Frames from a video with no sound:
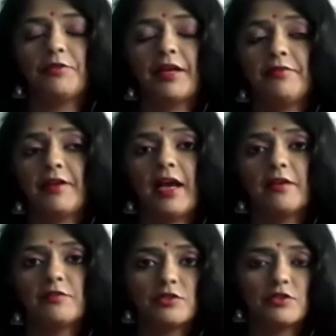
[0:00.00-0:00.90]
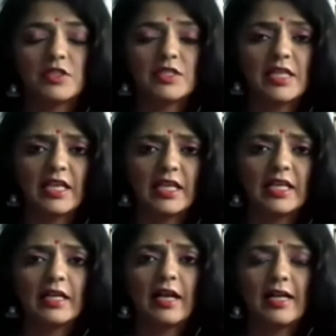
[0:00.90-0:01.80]
if I have to say,
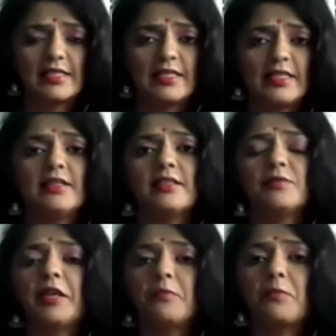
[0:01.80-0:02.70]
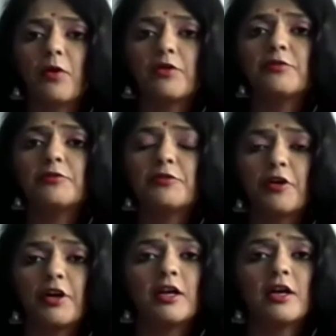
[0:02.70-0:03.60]
as a leader, it's very important for